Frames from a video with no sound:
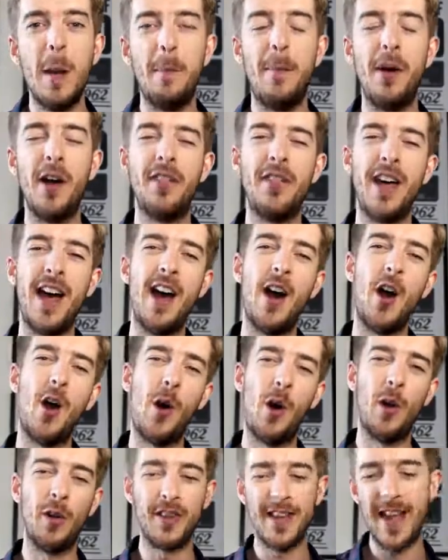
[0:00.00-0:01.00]
but they're
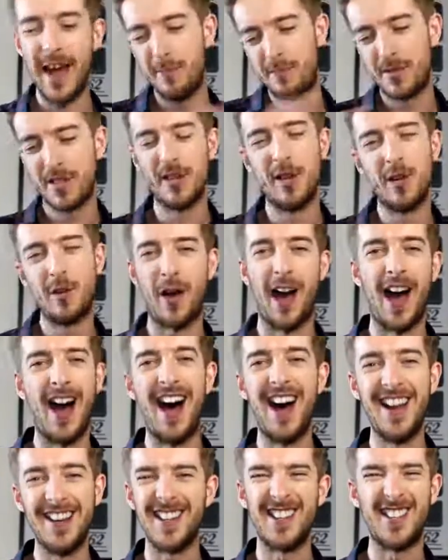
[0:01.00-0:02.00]
all the absolute
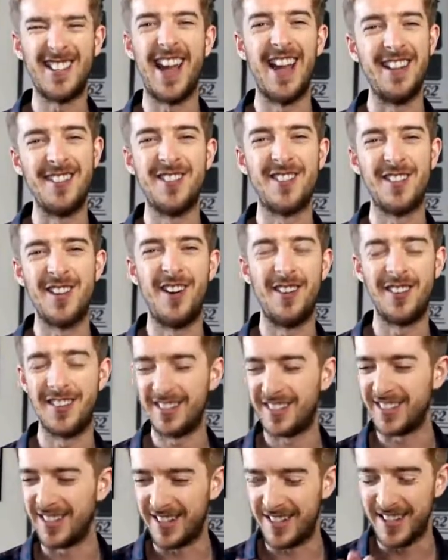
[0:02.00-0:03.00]
hardest 10
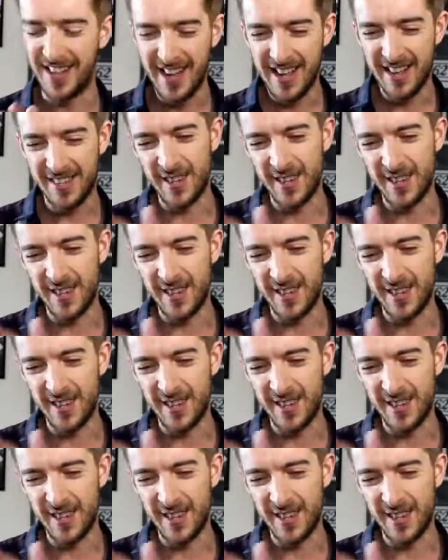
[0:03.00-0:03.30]
songs and